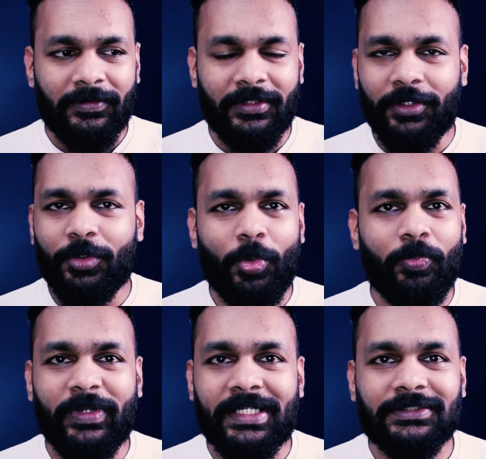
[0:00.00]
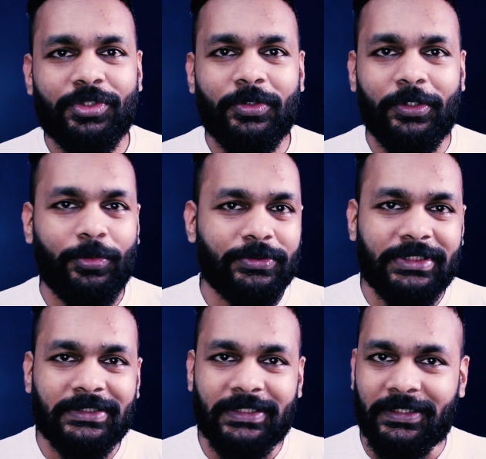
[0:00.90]
there are no winners or
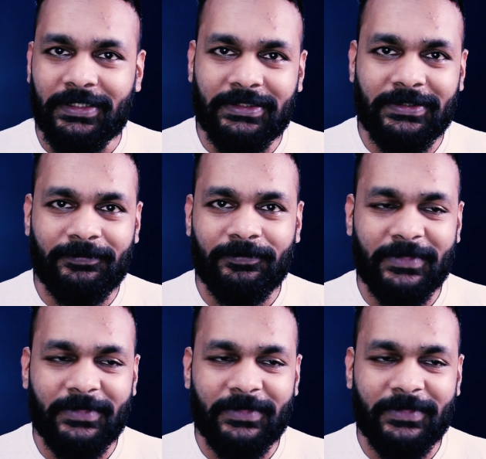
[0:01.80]
losers in this.